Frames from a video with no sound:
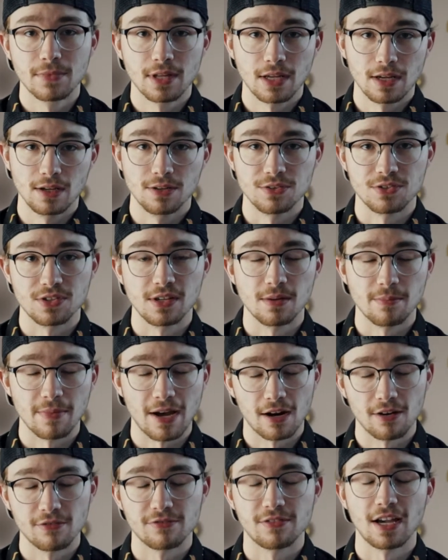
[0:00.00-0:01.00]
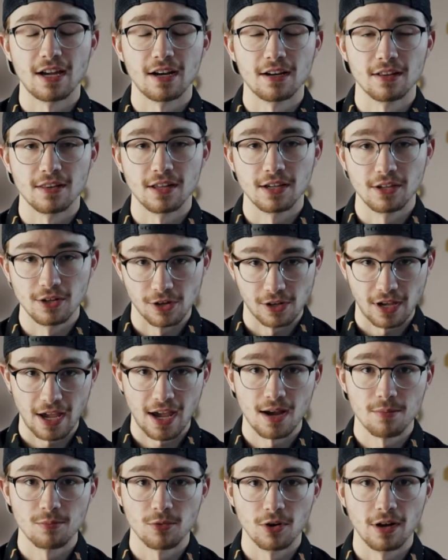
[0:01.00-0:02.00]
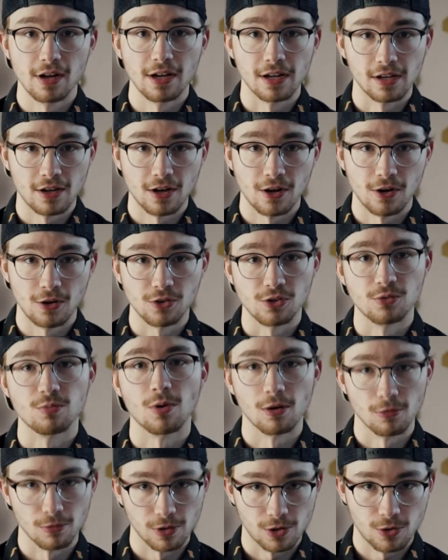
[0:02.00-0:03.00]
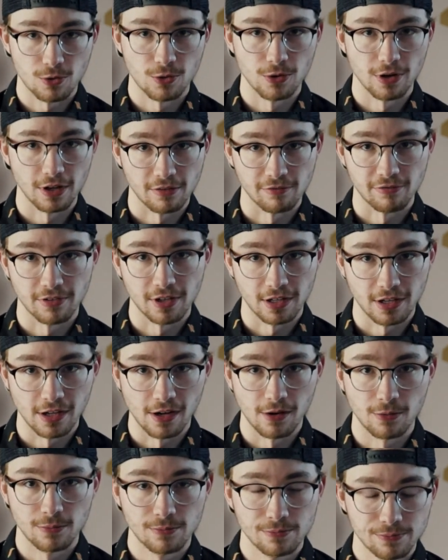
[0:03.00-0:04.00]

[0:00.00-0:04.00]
is the amount of data that your camera encodes while recording video.